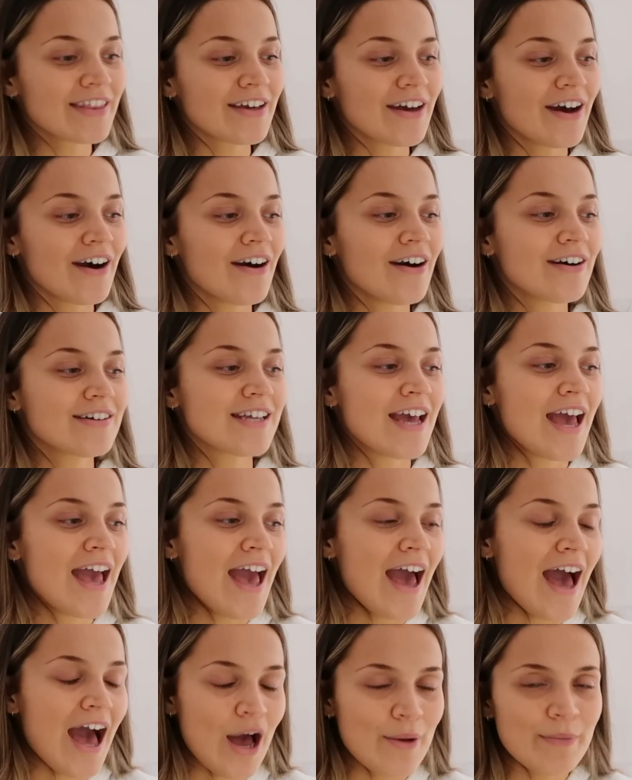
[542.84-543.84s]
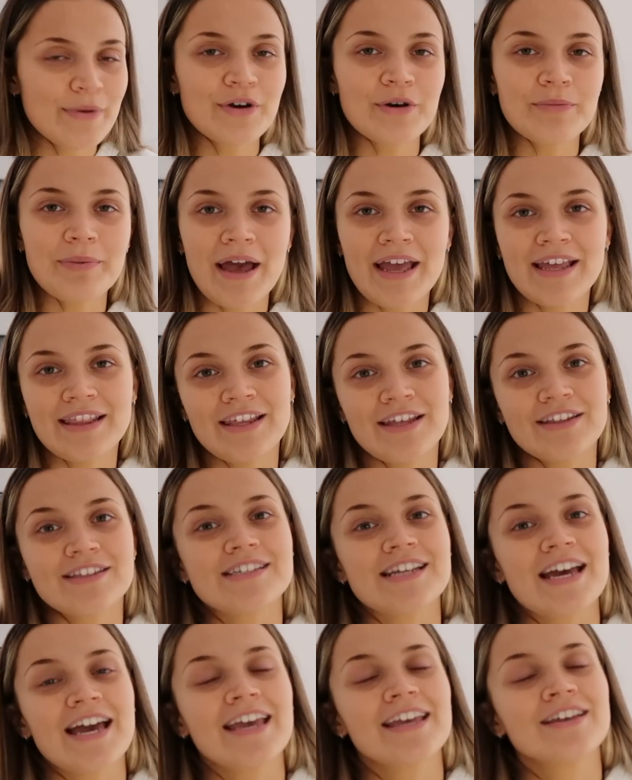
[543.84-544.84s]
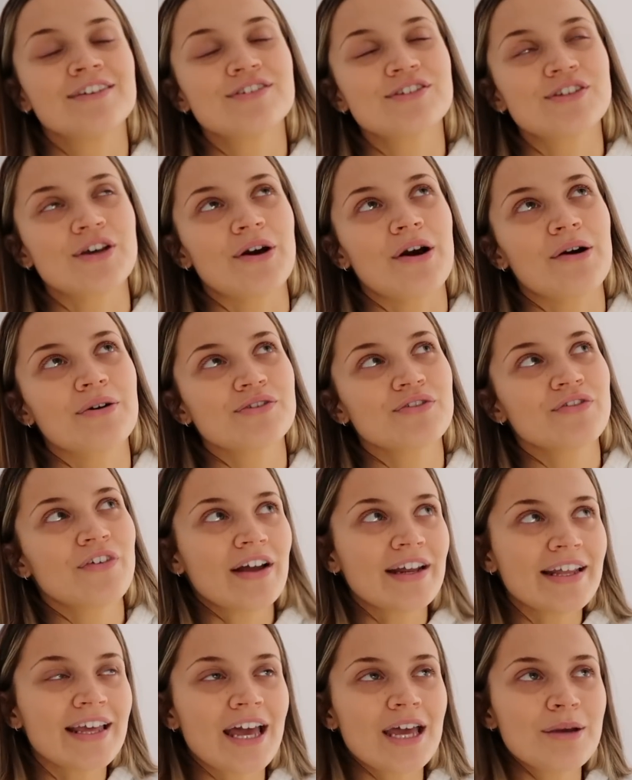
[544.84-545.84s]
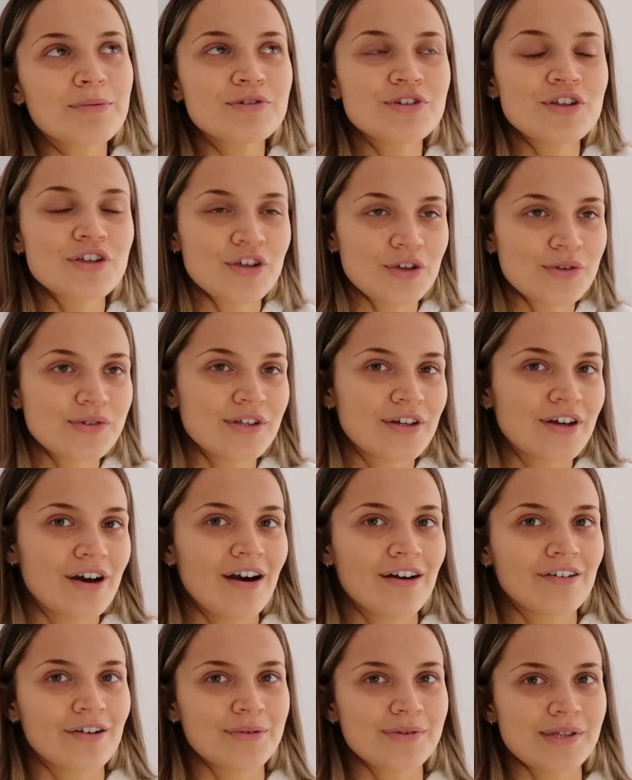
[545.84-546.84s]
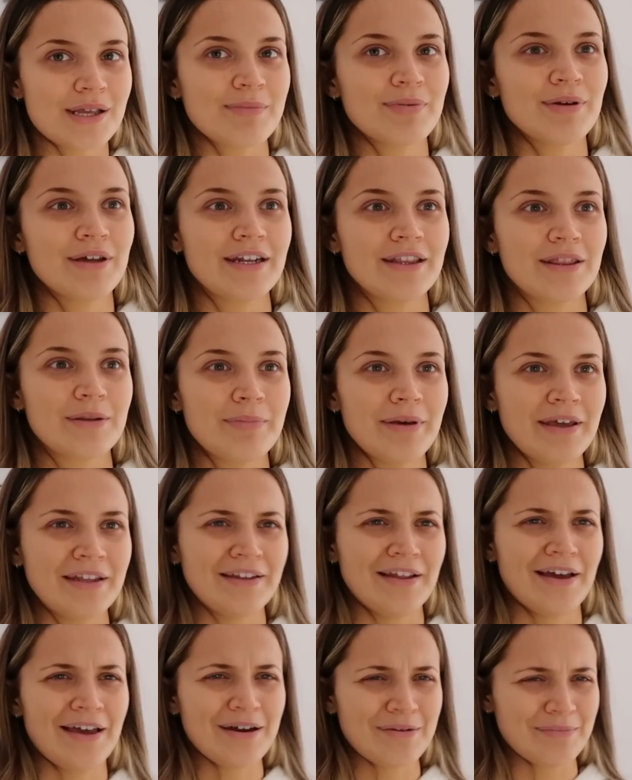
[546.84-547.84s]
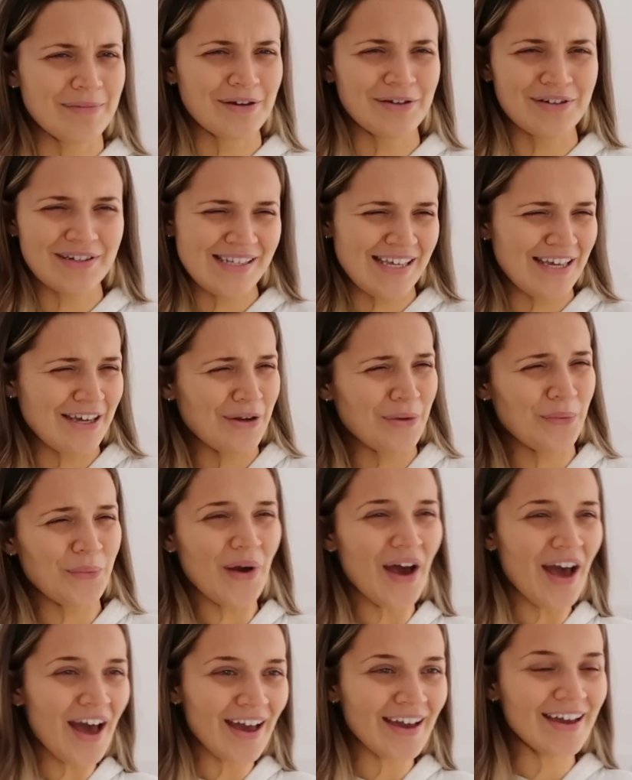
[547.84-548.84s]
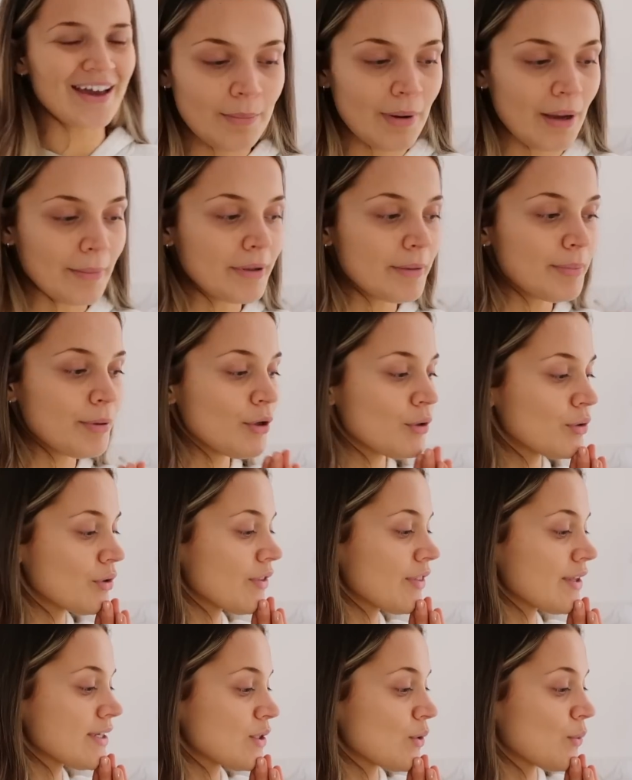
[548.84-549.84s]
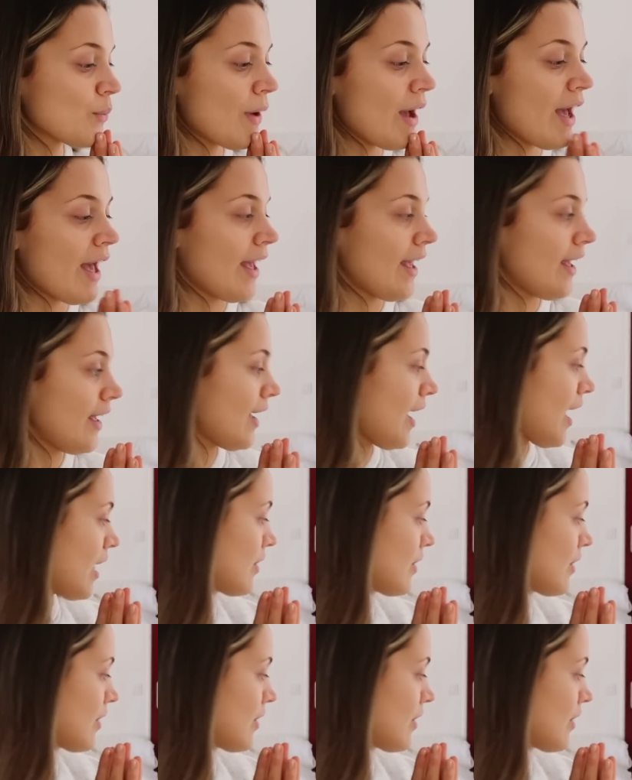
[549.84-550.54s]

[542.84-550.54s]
the card, and we got paid the other day. So I was finally able to use the card. I was like putting in the pin like, oh my god, is it gonna work? But I'm gonna put all of this away